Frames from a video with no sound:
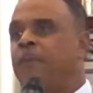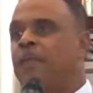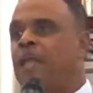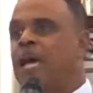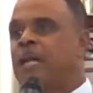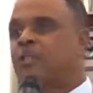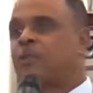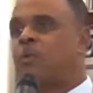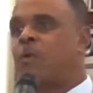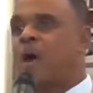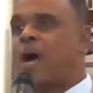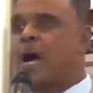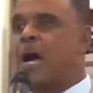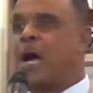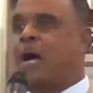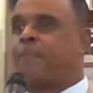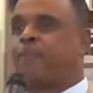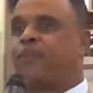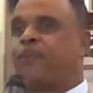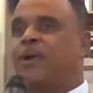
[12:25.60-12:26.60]
That's why
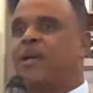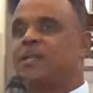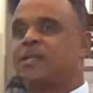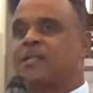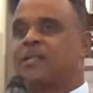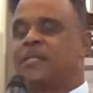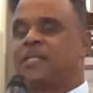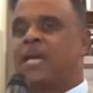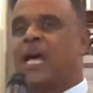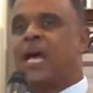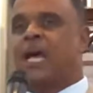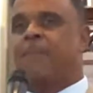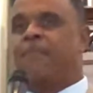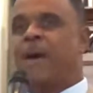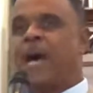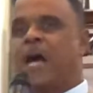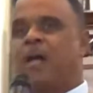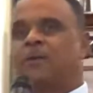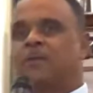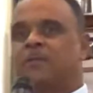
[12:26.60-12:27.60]
I press time
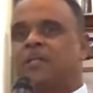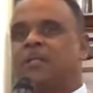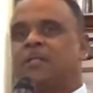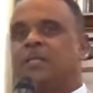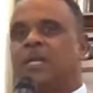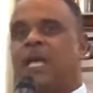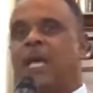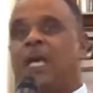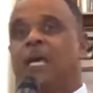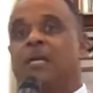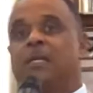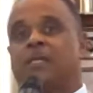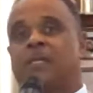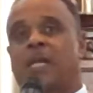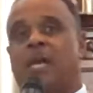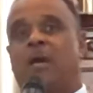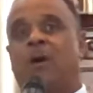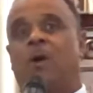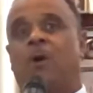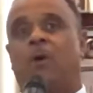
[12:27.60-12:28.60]
out today and
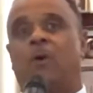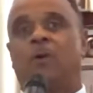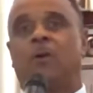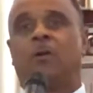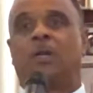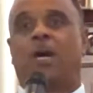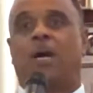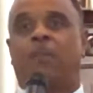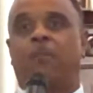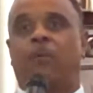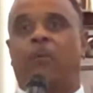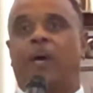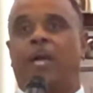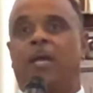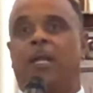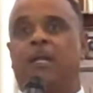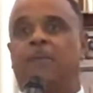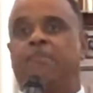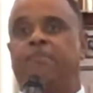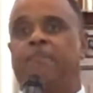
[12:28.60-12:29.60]
say, hold up,
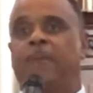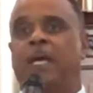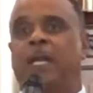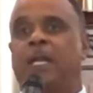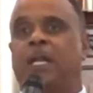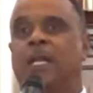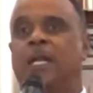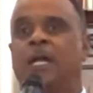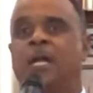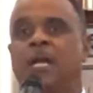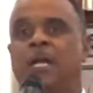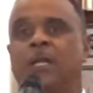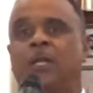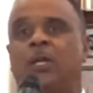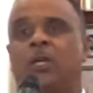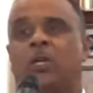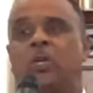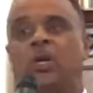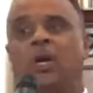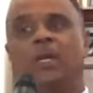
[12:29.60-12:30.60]
wait a minute.
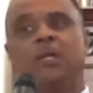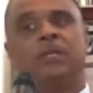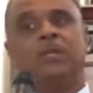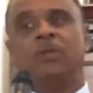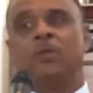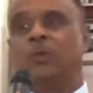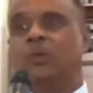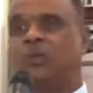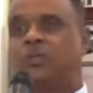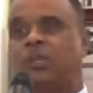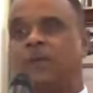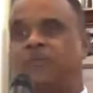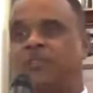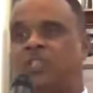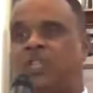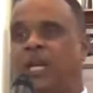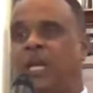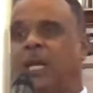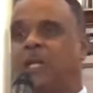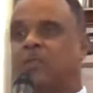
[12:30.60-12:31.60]
The good news of
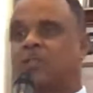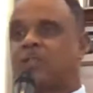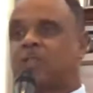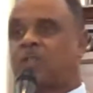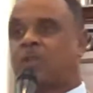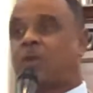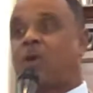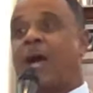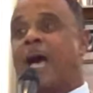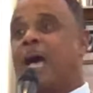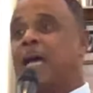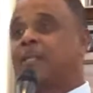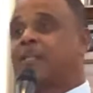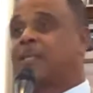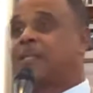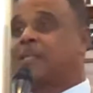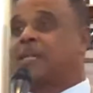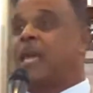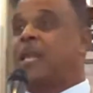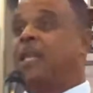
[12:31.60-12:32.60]
Jesus
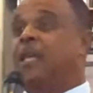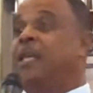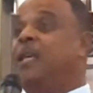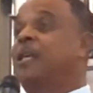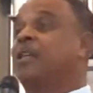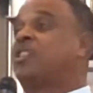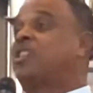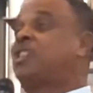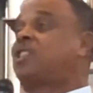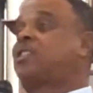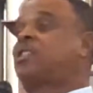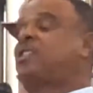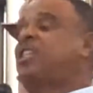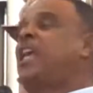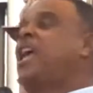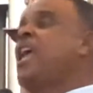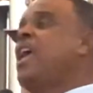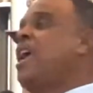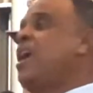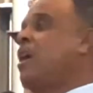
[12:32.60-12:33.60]
Christ is that He is
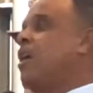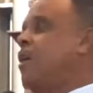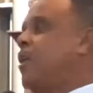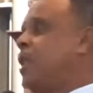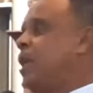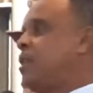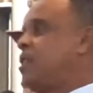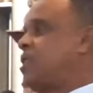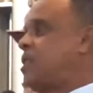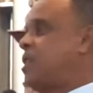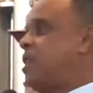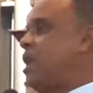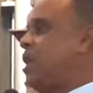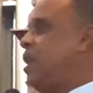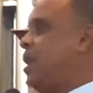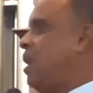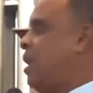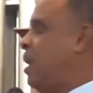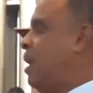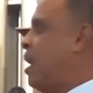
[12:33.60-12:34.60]
still
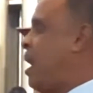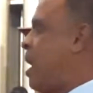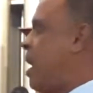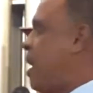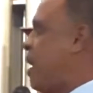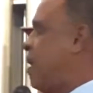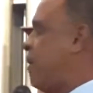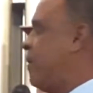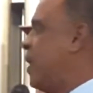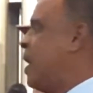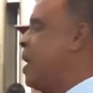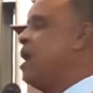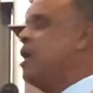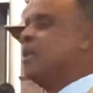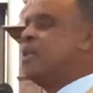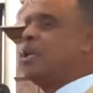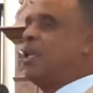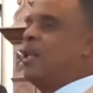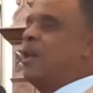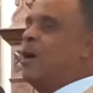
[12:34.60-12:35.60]
extending
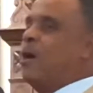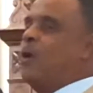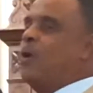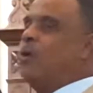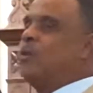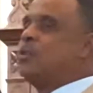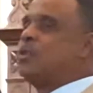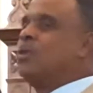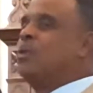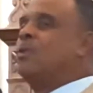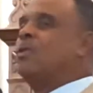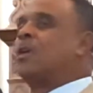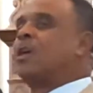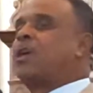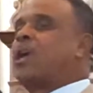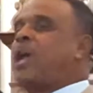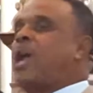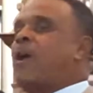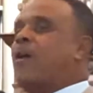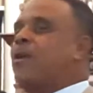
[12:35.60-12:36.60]
love to those who
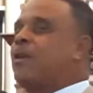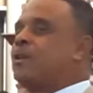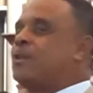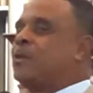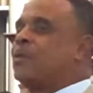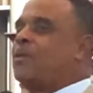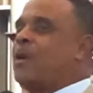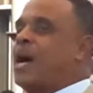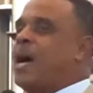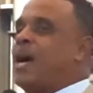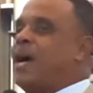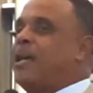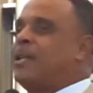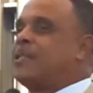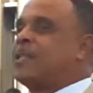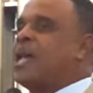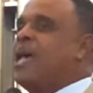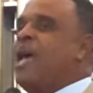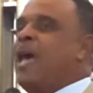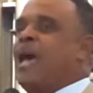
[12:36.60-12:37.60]
are
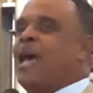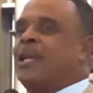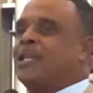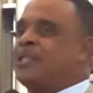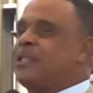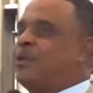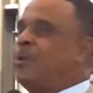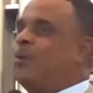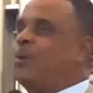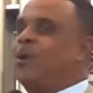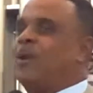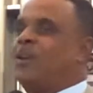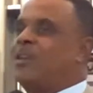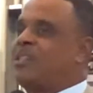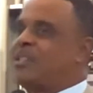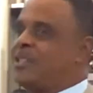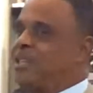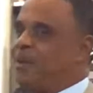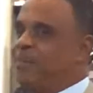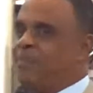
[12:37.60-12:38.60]
characterized as the
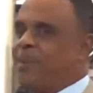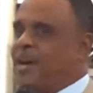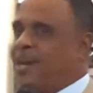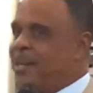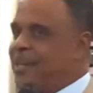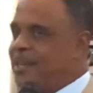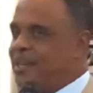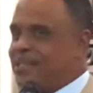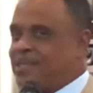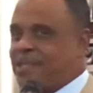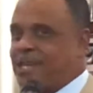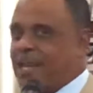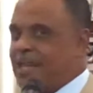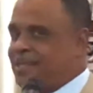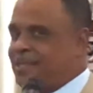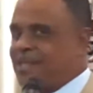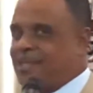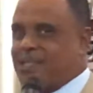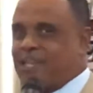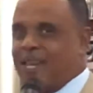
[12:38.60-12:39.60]
worst among us.
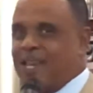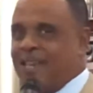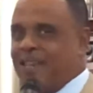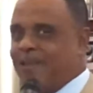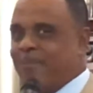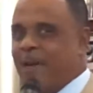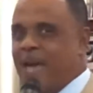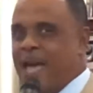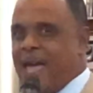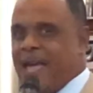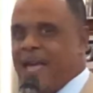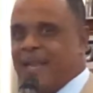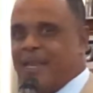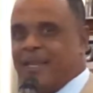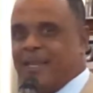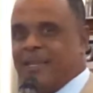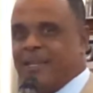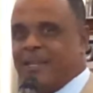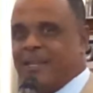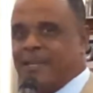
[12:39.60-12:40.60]
Can't you say
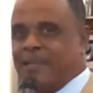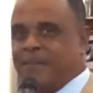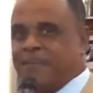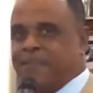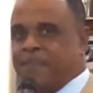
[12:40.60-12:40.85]
amen?